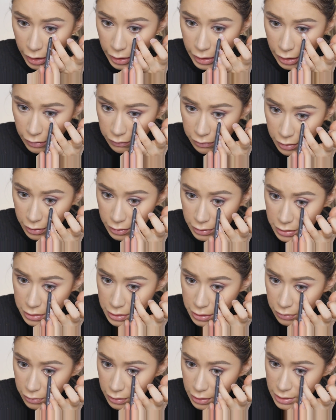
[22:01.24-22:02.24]
I never
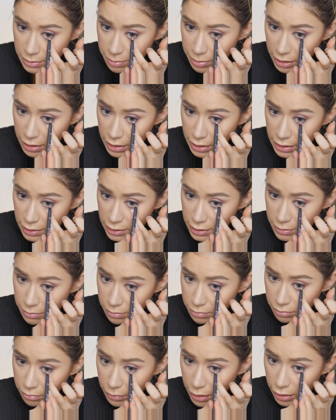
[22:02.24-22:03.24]
do this
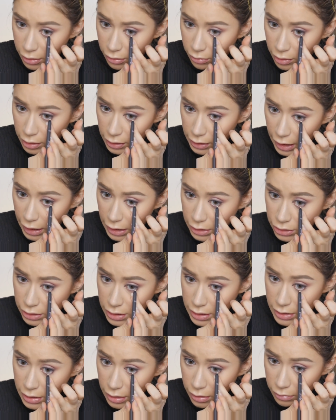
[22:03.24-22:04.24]
because my lower
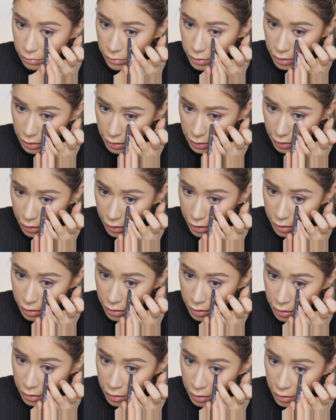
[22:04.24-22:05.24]
lashes are really
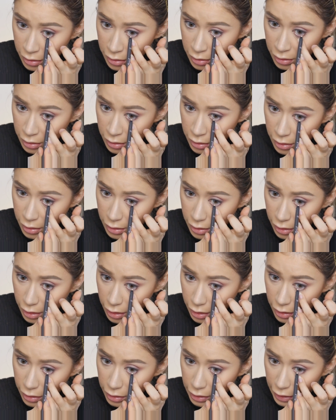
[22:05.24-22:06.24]
like
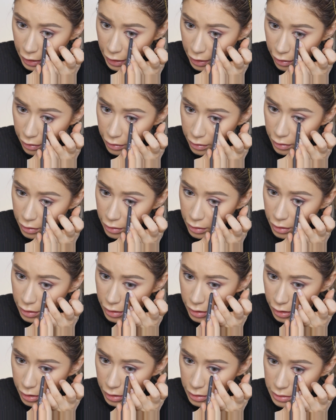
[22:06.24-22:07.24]
there,
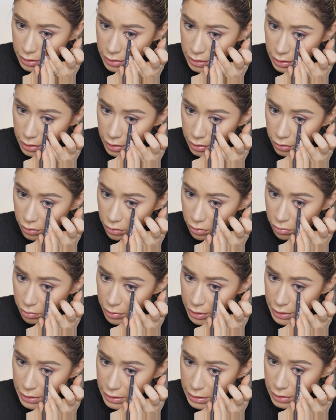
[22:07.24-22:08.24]
and it
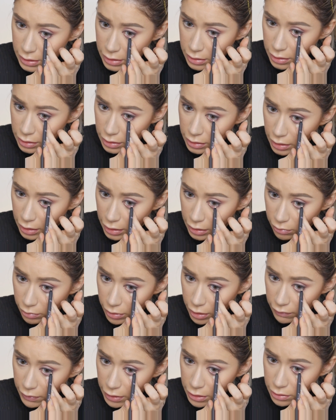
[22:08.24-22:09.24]
always,
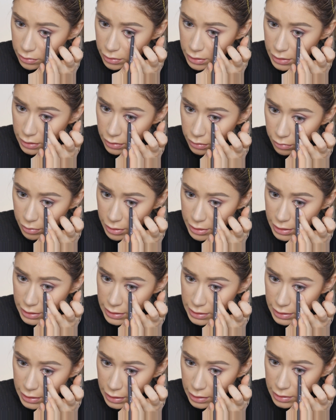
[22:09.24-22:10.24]
like whenever I do this, it always
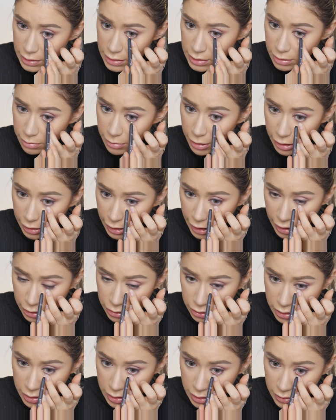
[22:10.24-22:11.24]
sticks to my
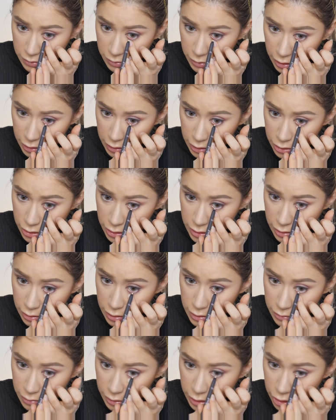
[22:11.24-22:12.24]
lashes as well, and it just
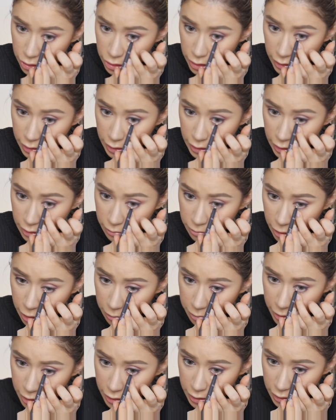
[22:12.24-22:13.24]
looks really chunky in
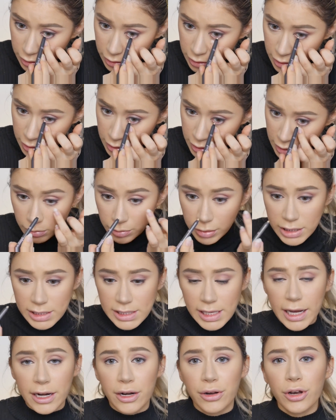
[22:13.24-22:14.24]
my opinion.
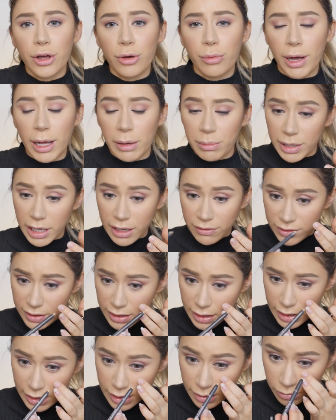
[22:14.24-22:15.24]
Plus, I don't know why, but I
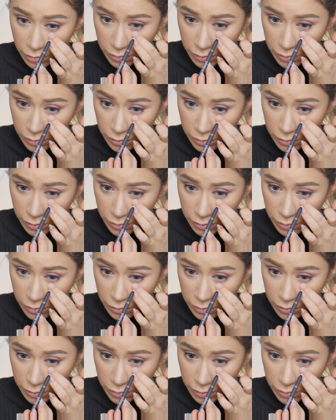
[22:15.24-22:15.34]
feel